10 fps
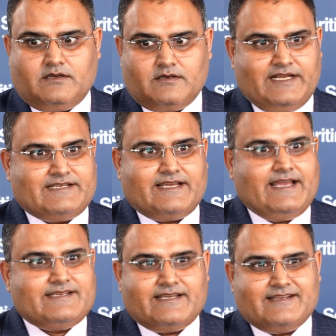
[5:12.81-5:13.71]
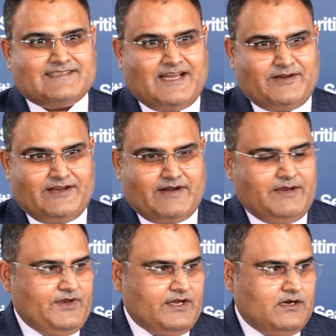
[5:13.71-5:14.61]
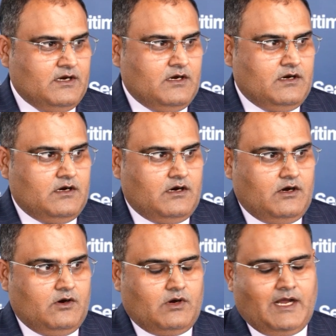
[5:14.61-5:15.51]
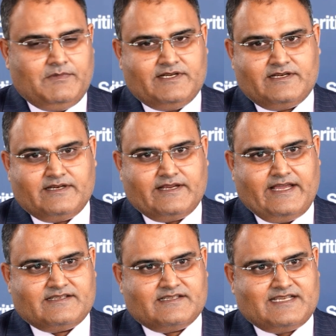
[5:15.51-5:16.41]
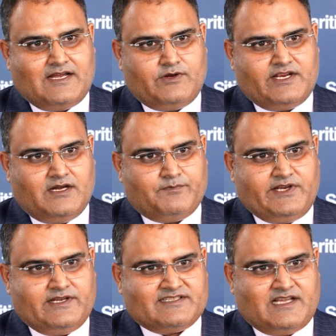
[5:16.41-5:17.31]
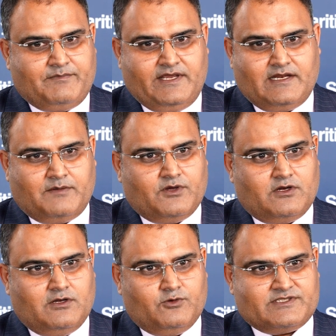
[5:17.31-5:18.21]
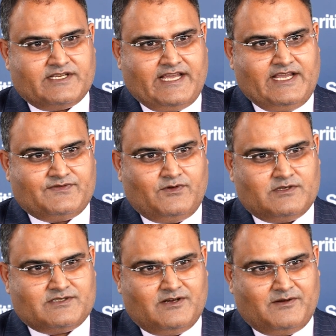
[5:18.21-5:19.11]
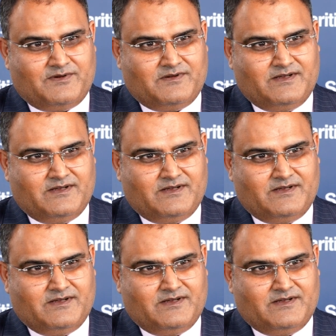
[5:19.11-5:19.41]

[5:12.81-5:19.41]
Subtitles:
litigating in Saudi Arabia, oh, I'm litigating against a Saudi company, does that mean I'm going to lose the case full stop?